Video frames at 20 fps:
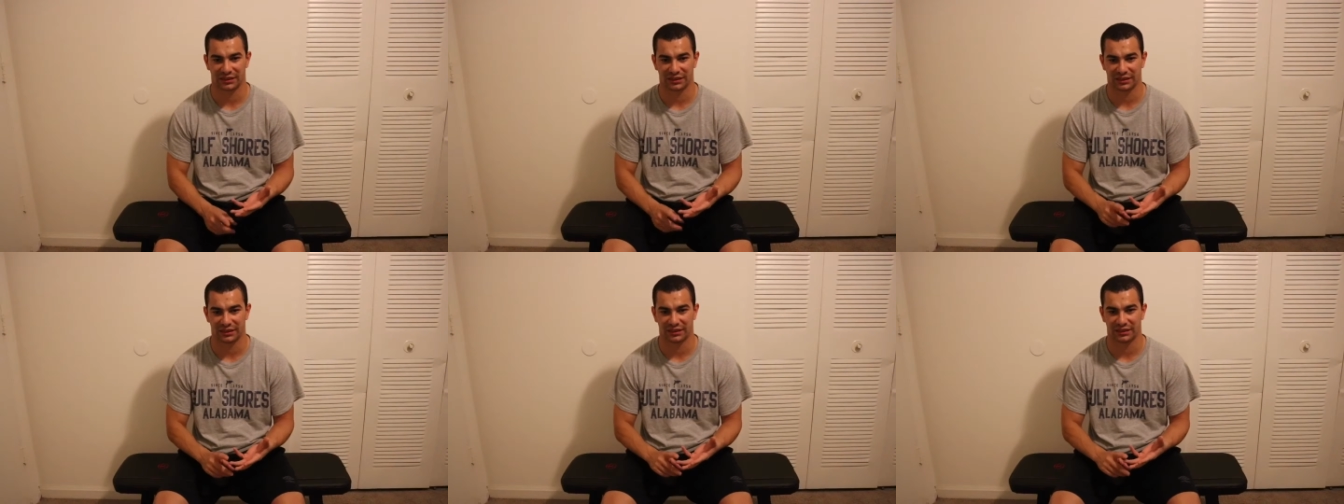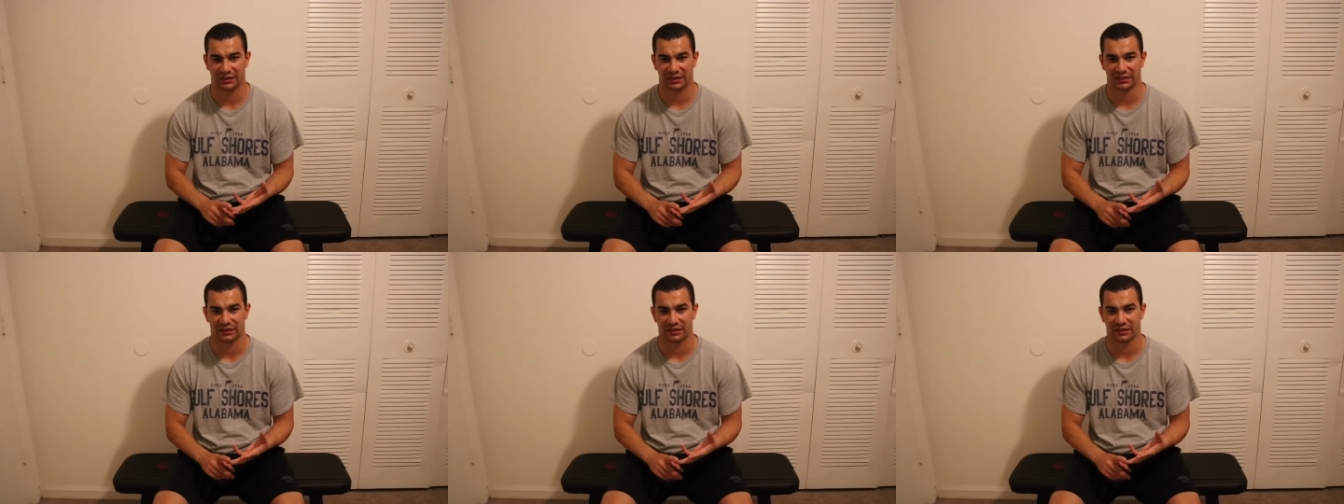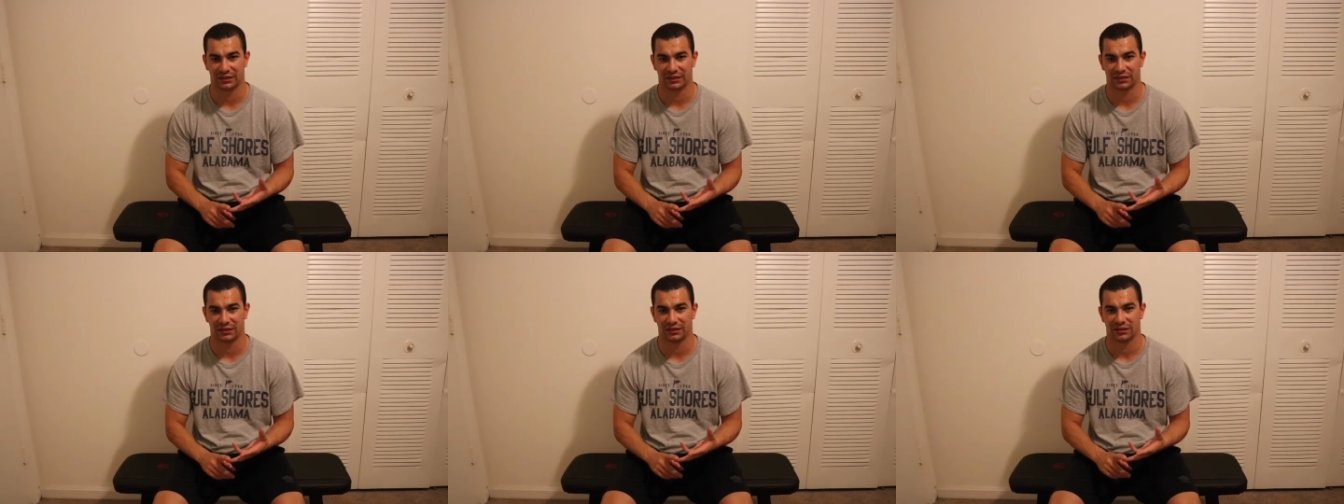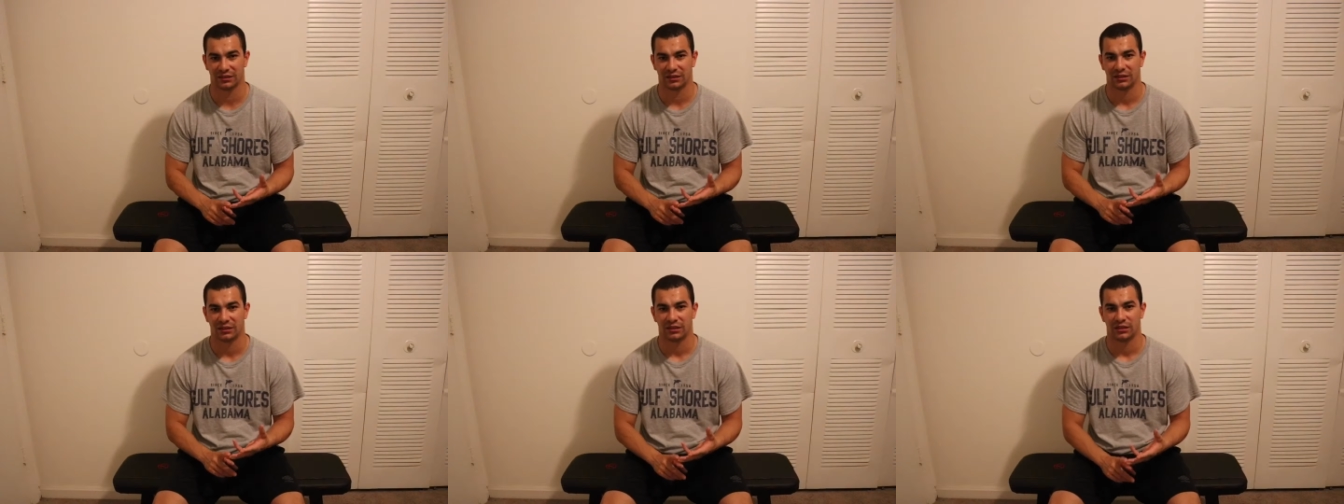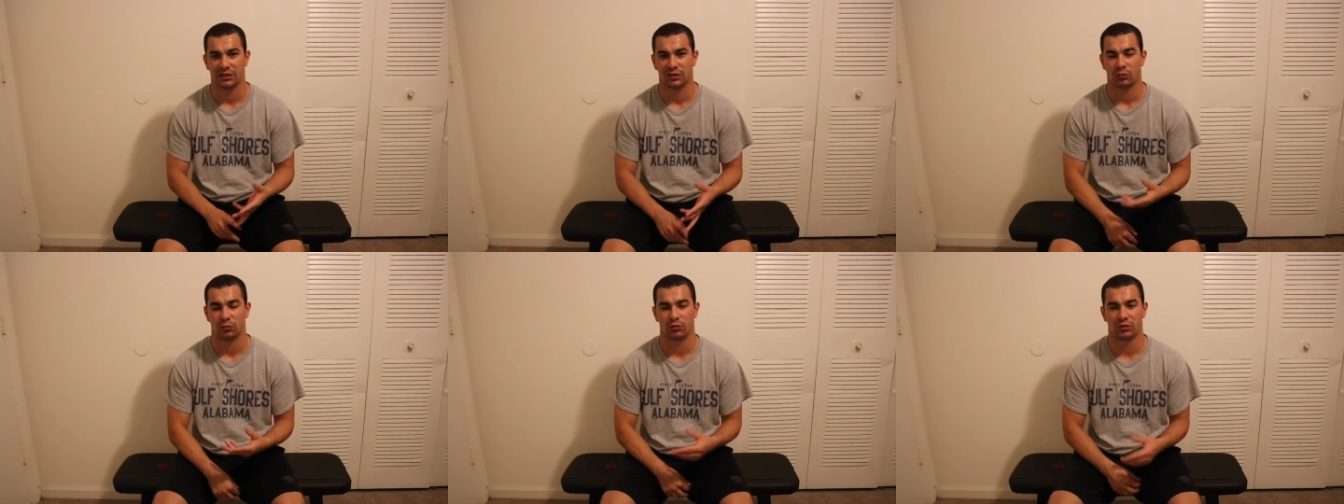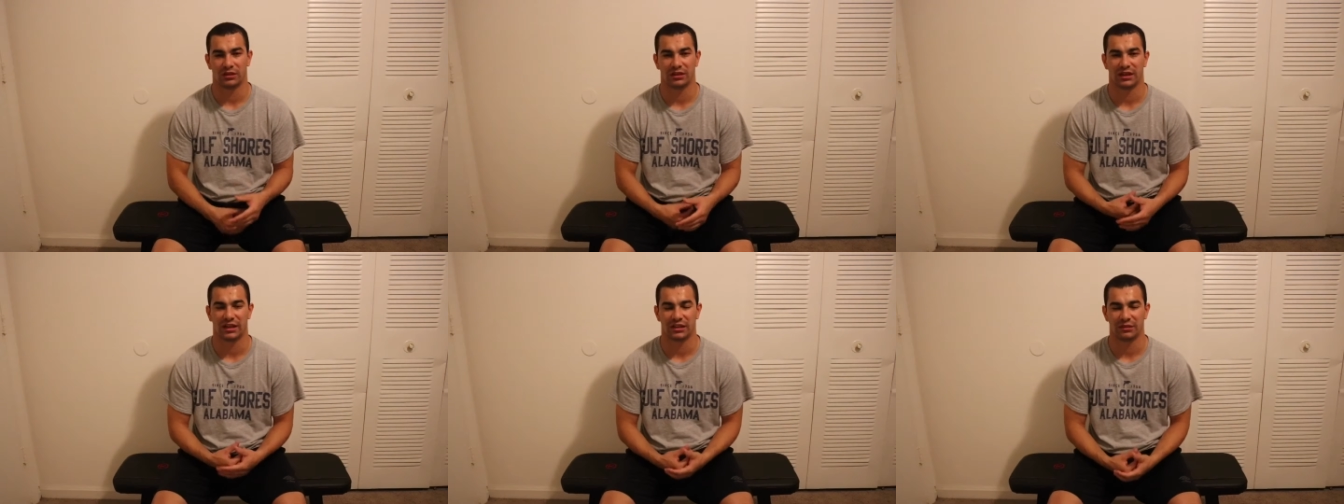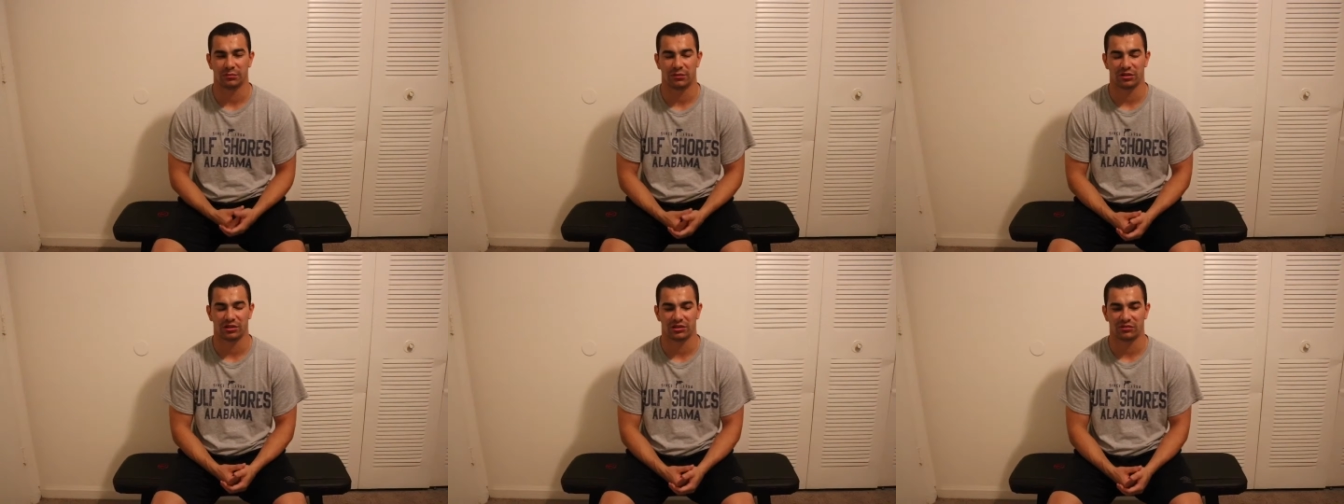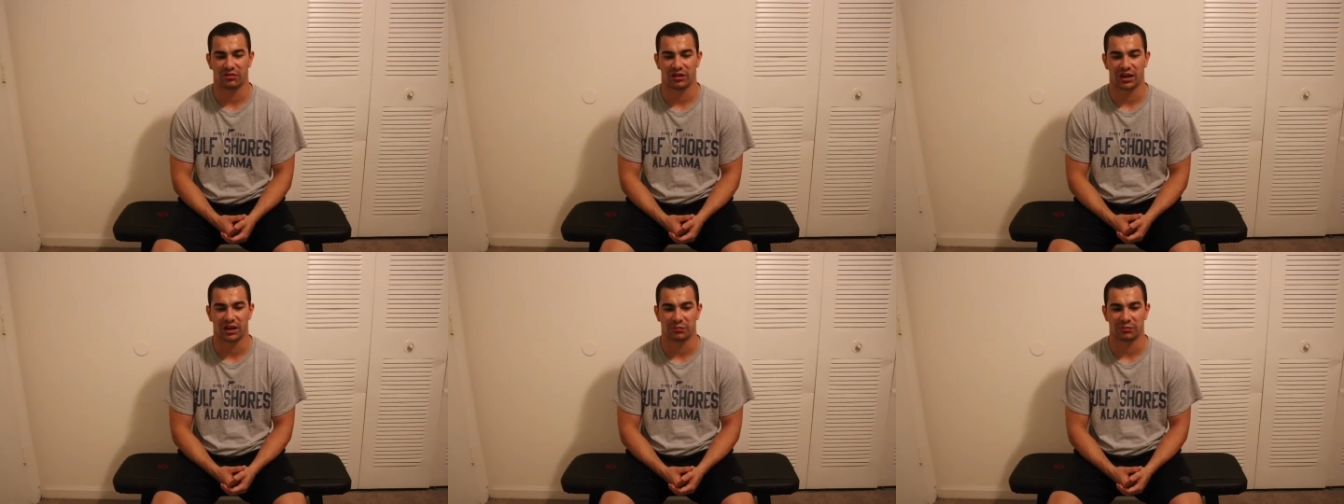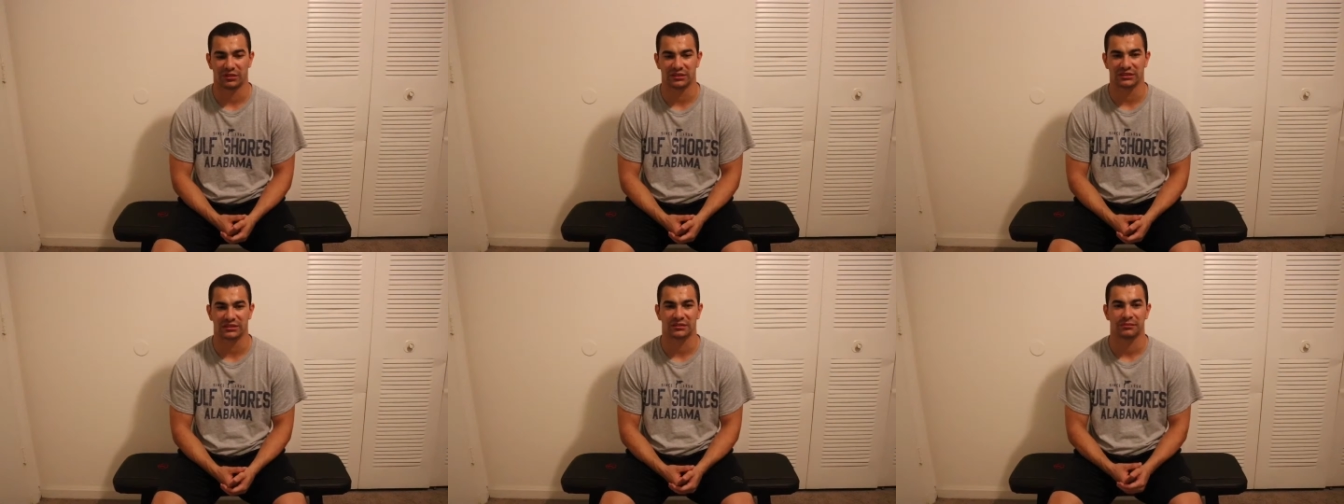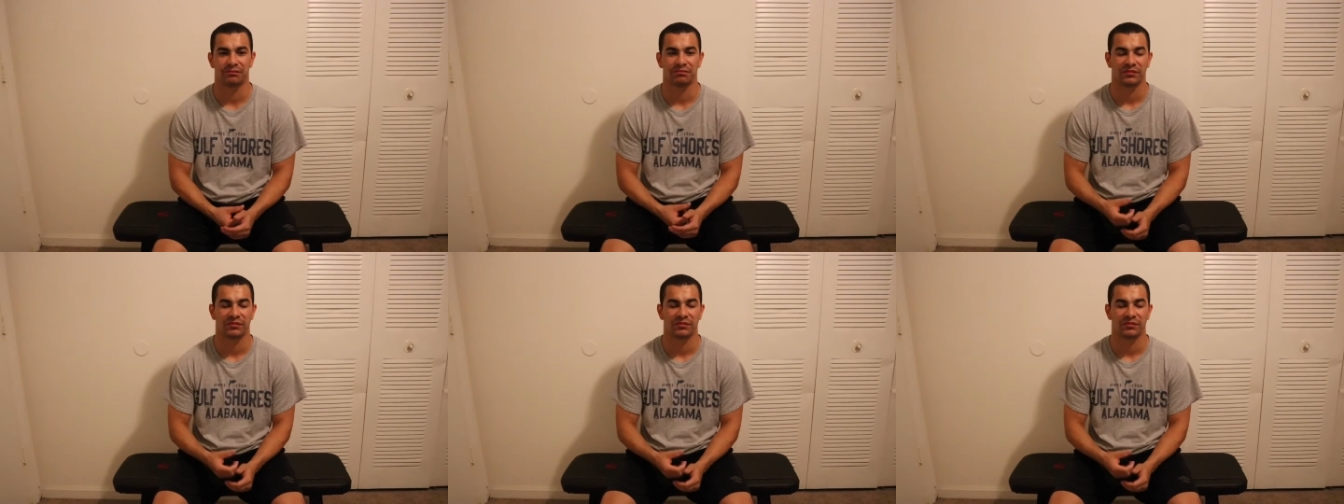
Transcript: and the one of the multivitamins.